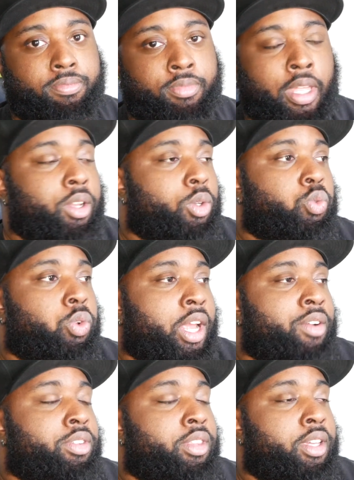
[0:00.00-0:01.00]
That goes for
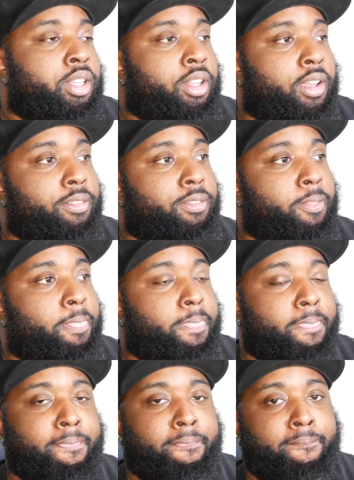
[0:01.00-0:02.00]
everything in life.
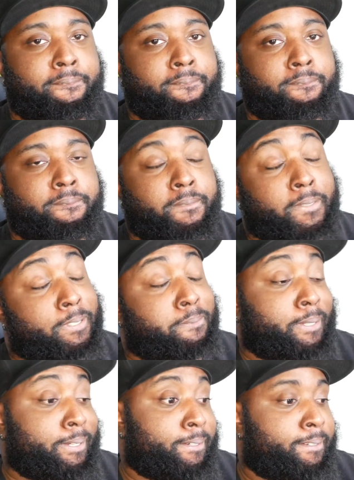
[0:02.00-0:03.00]
Well, at least
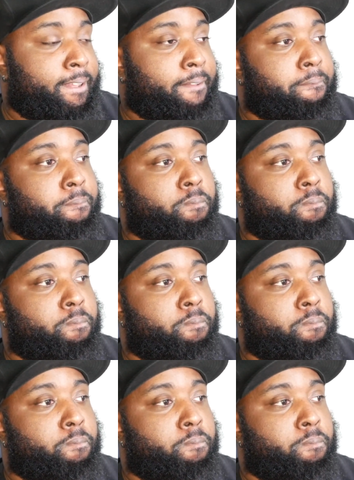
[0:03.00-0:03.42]
back in the day.